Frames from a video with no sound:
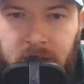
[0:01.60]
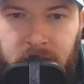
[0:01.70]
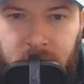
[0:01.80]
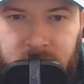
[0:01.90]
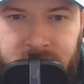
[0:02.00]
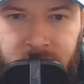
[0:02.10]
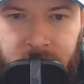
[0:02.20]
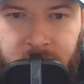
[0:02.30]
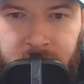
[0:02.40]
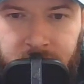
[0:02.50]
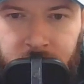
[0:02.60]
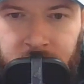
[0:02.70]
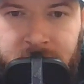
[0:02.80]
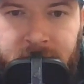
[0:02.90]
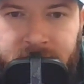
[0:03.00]
And what's going on,
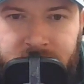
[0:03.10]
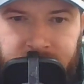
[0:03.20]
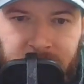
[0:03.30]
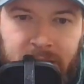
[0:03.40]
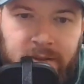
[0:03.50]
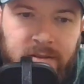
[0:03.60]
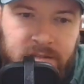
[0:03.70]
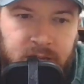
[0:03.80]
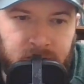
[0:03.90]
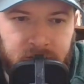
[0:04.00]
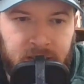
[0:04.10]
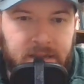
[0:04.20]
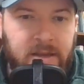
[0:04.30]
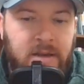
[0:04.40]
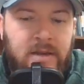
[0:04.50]
everyone? Thanks for tuning back into the channel
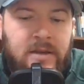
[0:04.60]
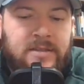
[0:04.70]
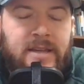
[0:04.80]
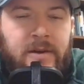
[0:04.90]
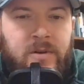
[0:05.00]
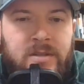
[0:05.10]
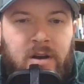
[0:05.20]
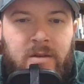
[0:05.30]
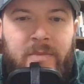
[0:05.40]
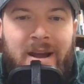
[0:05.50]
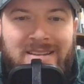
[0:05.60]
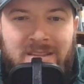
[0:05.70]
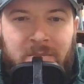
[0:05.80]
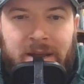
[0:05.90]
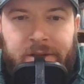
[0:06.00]
today. Today I want to talk about
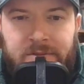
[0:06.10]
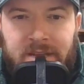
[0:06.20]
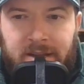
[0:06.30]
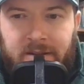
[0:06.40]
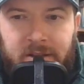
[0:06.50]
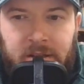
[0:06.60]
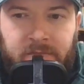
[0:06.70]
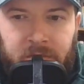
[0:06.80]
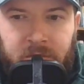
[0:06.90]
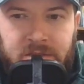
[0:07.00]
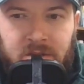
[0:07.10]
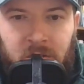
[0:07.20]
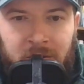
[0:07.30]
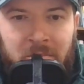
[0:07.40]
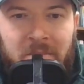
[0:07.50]
somebody who's had a good influence
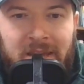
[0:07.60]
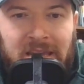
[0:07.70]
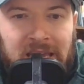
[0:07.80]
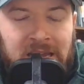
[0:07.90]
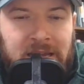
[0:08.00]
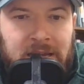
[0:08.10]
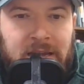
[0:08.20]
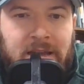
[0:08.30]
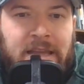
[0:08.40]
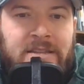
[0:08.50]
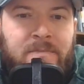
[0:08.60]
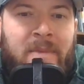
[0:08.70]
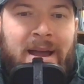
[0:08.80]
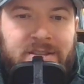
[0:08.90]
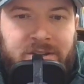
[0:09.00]
on me in
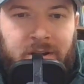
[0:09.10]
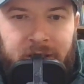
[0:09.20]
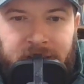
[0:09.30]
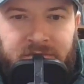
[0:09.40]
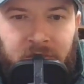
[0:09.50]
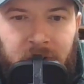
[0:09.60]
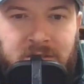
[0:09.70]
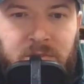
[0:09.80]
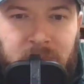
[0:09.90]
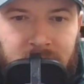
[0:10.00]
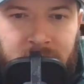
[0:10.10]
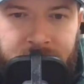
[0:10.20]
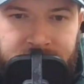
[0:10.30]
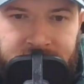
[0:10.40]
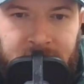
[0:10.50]
my journey as far as biblical
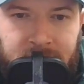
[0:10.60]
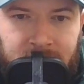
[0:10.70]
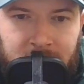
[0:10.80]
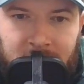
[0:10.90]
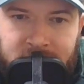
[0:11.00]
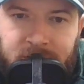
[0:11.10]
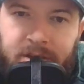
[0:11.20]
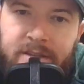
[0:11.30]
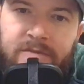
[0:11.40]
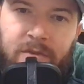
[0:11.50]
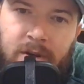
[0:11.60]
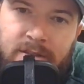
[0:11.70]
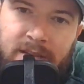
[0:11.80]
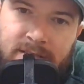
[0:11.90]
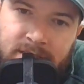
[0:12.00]
understanding, my journey as far
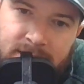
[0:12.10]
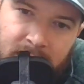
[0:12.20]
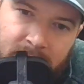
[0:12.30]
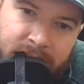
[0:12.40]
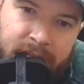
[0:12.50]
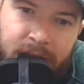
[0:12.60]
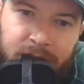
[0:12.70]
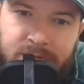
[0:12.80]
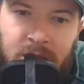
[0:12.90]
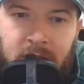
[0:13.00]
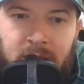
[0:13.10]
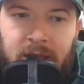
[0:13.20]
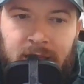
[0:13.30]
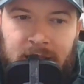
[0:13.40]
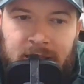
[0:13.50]
as eschatology goes,
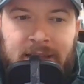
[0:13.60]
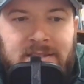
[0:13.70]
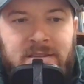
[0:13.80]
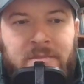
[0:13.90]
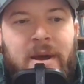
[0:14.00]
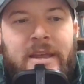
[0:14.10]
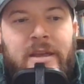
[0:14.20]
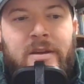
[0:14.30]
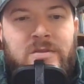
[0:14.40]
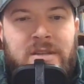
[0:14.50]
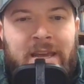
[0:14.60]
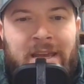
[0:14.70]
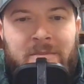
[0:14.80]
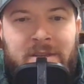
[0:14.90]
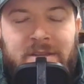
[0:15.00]
and that's somebody whose
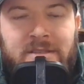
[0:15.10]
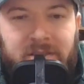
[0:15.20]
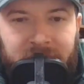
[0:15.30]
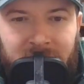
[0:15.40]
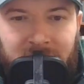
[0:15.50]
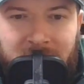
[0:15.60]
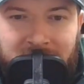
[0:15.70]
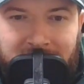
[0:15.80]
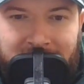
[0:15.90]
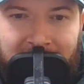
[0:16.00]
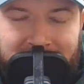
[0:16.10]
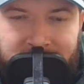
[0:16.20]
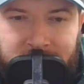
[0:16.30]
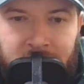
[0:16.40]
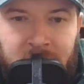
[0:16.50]
name is Philip
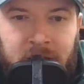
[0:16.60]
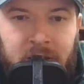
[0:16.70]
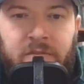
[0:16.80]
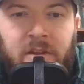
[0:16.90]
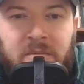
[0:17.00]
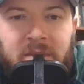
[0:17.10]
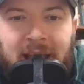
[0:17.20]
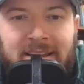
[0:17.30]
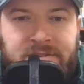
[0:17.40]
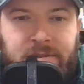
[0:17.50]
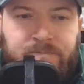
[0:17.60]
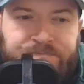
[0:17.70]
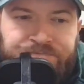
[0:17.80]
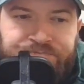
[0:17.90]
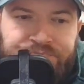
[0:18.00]
Kayser. Philip Kayser
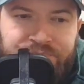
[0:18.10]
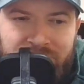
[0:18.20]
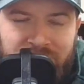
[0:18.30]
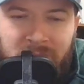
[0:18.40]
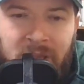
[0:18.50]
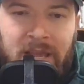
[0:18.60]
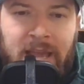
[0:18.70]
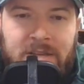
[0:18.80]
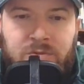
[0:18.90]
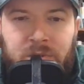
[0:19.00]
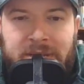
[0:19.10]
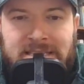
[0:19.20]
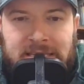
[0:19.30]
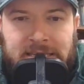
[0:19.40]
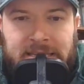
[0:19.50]
has
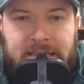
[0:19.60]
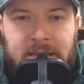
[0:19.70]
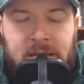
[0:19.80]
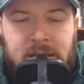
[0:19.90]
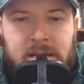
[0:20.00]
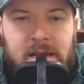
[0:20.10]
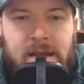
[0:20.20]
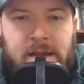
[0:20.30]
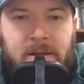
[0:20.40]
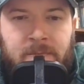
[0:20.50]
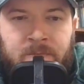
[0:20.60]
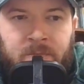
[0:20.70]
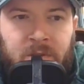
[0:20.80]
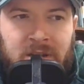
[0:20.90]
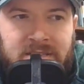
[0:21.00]
recently, when
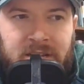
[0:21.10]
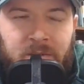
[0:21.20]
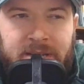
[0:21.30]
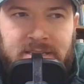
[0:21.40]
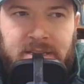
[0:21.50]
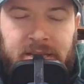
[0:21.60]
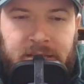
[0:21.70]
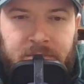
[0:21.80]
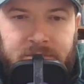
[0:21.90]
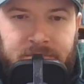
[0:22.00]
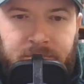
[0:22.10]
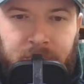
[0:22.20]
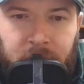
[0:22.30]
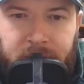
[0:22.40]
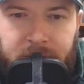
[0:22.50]
I say recently, I think it was
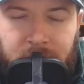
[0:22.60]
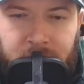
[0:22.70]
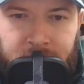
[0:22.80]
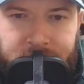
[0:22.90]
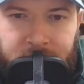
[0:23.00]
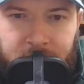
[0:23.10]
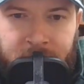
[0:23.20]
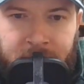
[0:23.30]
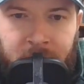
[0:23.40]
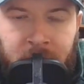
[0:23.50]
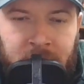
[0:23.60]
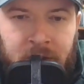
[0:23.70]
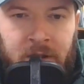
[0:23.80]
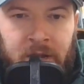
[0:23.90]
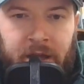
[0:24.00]
probably a couple years ago by now,
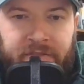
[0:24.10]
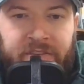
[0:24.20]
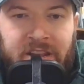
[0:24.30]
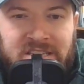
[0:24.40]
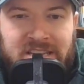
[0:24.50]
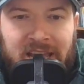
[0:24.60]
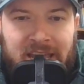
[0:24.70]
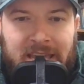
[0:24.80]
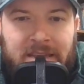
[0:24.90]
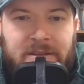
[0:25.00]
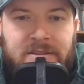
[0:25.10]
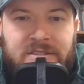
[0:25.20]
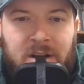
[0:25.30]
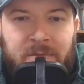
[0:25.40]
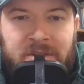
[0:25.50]
finished a
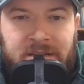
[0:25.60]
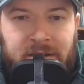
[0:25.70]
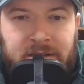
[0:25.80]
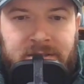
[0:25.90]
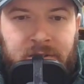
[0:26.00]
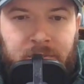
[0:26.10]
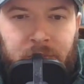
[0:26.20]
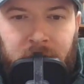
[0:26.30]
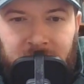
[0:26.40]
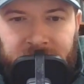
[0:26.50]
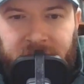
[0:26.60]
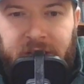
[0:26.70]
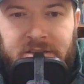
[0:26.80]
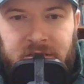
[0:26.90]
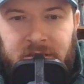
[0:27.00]
sermon series on the book of
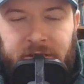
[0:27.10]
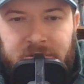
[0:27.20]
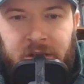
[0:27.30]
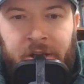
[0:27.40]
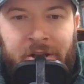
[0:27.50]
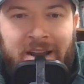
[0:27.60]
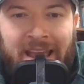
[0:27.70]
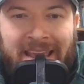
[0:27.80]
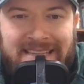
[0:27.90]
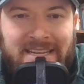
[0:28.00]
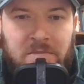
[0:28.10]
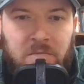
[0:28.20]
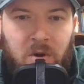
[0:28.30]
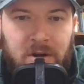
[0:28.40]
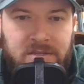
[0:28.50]
Revelation. It was
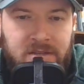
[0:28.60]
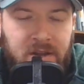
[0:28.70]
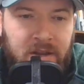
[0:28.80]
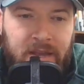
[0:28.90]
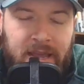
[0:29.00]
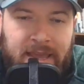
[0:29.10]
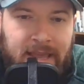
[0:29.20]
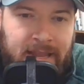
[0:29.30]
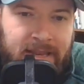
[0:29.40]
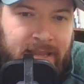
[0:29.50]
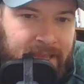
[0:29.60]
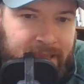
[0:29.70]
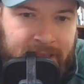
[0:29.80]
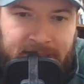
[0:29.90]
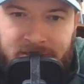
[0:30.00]
118 parts, and
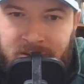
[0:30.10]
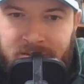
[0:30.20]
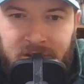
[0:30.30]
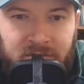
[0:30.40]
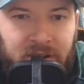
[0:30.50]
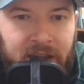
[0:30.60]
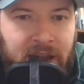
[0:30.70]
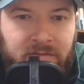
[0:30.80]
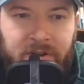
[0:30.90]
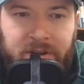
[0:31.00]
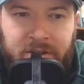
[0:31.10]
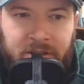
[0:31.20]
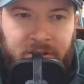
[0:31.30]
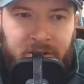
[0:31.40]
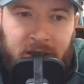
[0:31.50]
he turns over every
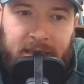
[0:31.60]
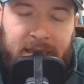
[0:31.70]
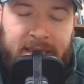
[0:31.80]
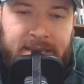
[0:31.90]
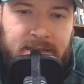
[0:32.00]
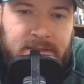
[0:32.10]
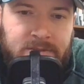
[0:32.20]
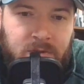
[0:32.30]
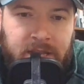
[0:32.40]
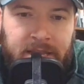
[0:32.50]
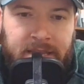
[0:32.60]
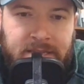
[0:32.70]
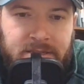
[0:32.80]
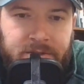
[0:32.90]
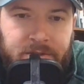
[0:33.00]
nook and cranny. He is really
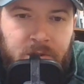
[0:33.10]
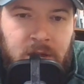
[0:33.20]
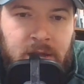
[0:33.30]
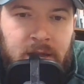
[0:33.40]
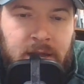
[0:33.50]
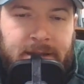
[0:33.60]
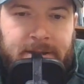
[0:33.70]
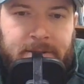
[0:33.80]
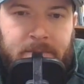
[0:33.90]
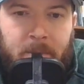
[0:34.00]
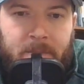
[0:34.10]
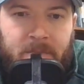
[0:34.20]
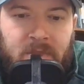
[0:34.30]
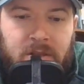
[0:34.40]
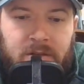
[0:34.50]
into
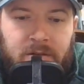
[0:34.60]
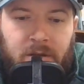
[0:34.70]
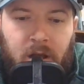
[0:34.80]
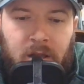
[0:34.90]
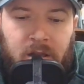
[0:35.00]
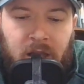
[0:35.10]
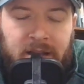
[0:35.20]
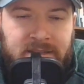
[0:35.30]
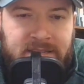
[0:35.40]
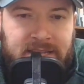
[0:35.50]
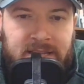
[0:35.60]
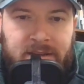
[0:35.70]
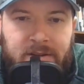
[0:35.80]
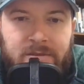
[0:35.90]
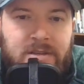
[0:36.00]
a lot of
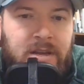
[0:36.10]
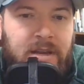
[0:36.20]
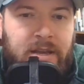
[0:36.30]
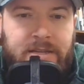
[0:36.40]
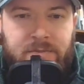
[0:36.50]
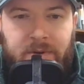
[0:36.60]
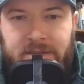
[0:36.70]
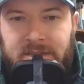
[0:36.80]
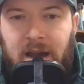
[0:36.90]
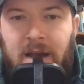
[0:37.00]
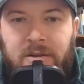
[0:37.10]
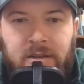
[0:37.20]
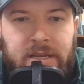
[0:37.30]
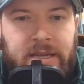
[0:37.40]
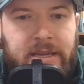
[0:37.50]
details. He's pretty scholarly.